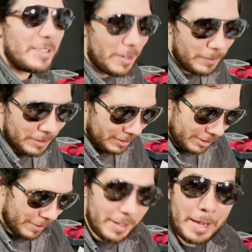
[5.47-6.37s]
So,
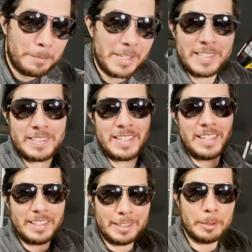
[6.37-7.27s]
you know what that means.
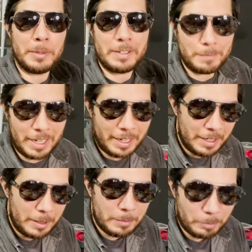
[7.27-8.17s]
A little bit of my
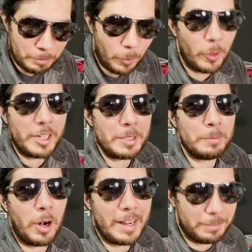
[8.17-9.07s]
morning
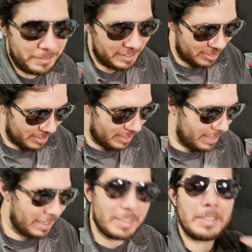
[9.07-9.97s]
breakfast
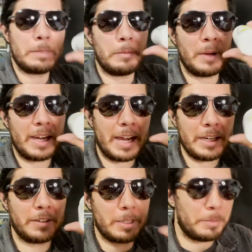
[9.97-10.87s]
and some of my
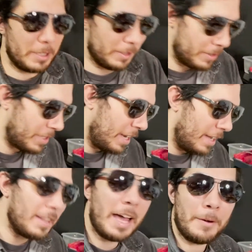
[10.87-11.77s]
angry pills.
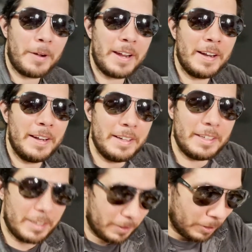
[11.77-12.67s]
That way,
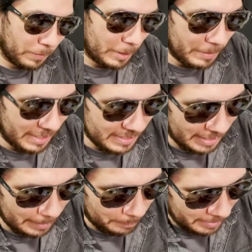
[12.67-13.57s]
you know, hopefully by the
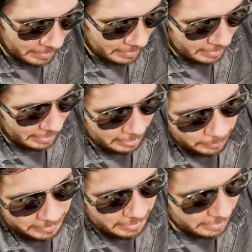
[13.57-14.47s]
time I
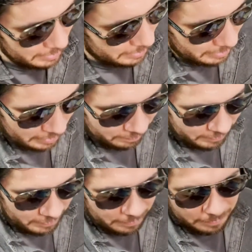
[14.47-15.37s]
go into this
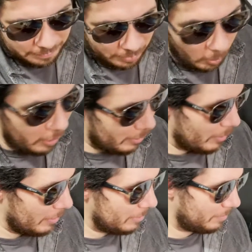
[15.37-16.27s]

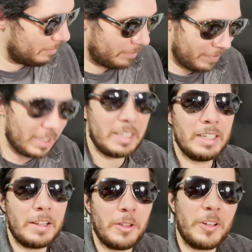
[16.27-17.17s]
article,
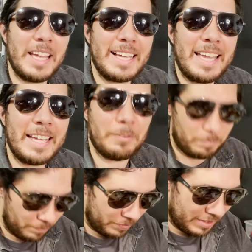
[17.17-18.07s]
they'll kick in
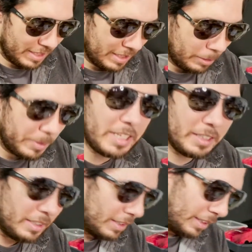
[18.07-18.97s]
and I'll be
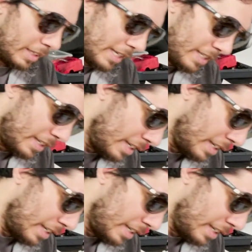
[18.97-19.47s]
less